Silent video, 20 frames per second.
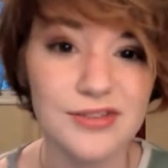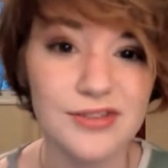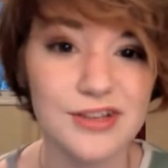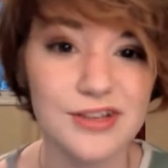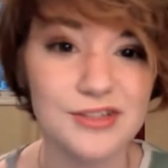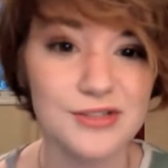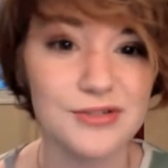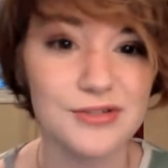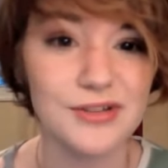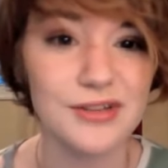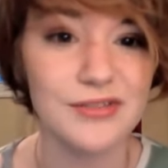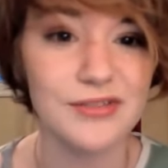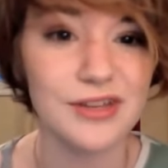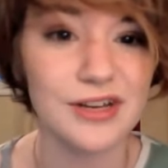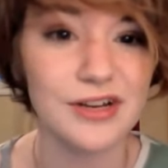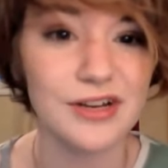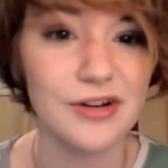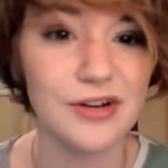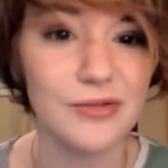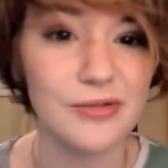us who are living
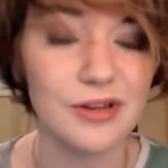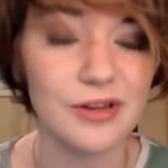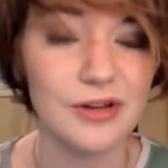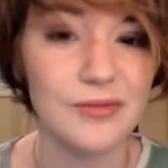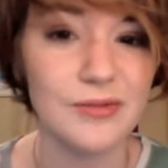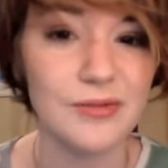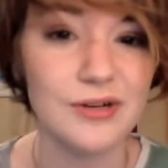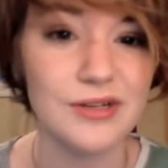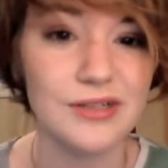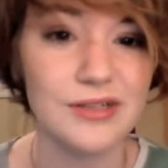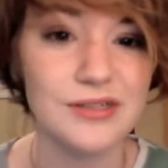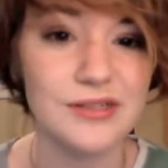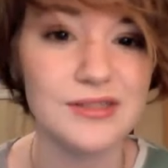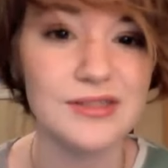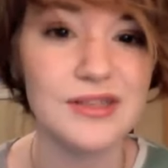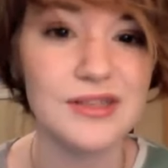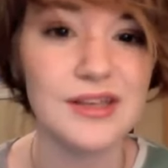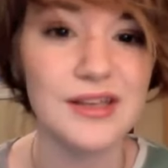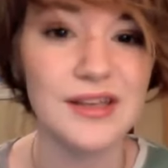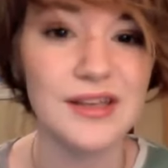in our own little worlds